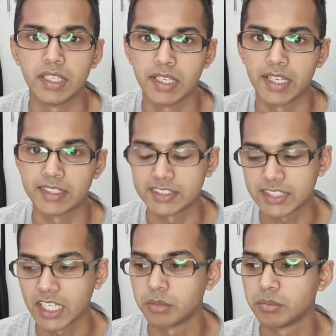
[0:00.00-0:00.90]
at this
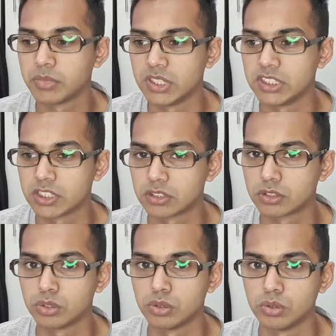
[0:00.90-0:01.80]
time, is just
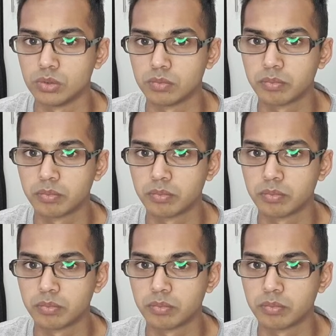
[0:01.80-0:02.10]
to